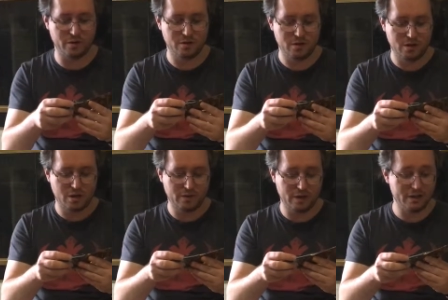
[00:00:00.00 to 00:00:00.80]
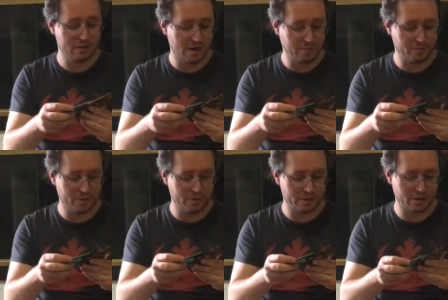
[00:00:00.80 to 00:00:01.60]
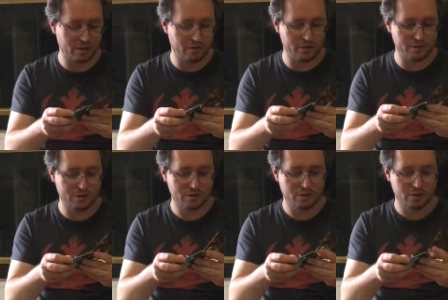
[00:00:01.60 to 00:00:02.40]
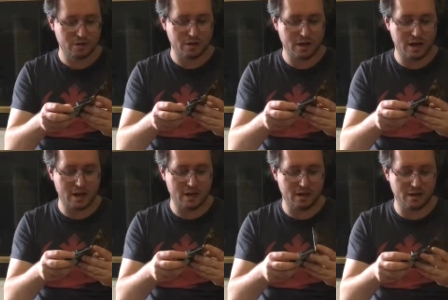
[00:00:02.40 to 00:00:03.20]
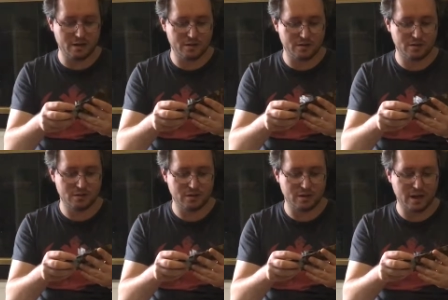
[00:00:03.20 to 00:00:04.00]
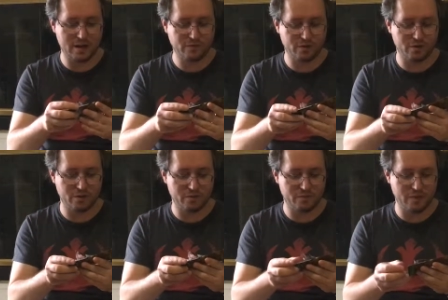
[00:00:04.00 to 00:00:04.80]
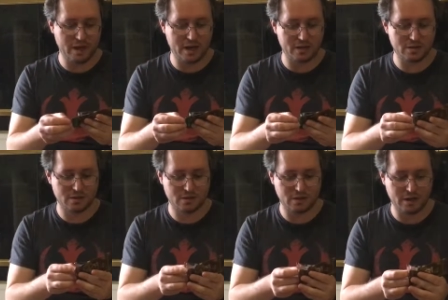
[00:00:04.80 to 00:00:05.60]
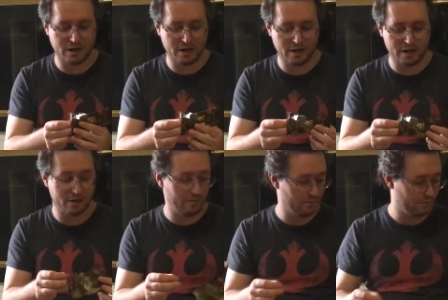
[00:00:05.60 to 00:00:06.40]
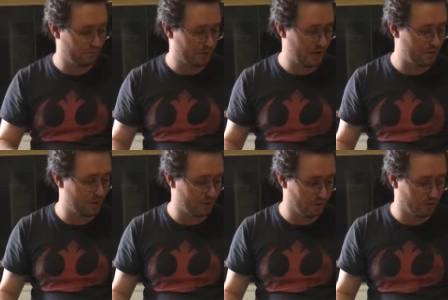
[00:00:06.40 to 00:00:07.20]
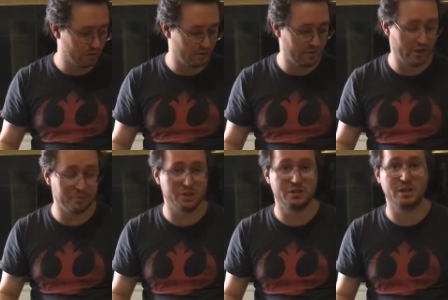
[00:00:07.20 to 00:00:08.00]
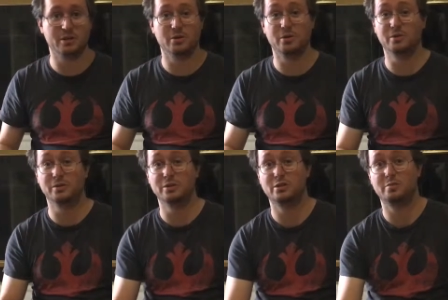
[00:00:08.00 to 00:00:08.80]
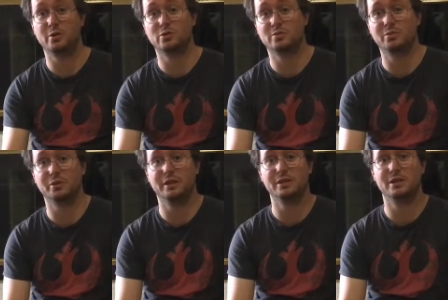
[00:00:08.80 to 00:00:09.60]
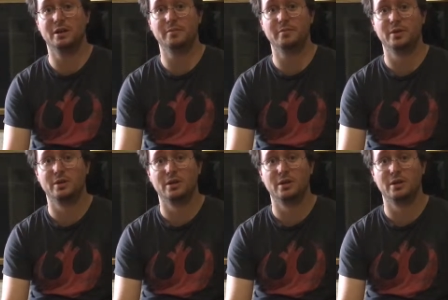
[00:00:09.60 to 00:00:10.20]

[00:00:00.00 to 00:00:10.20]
and then I stopped when I went to college, and after that I became an adult and developed this thing called disposable income,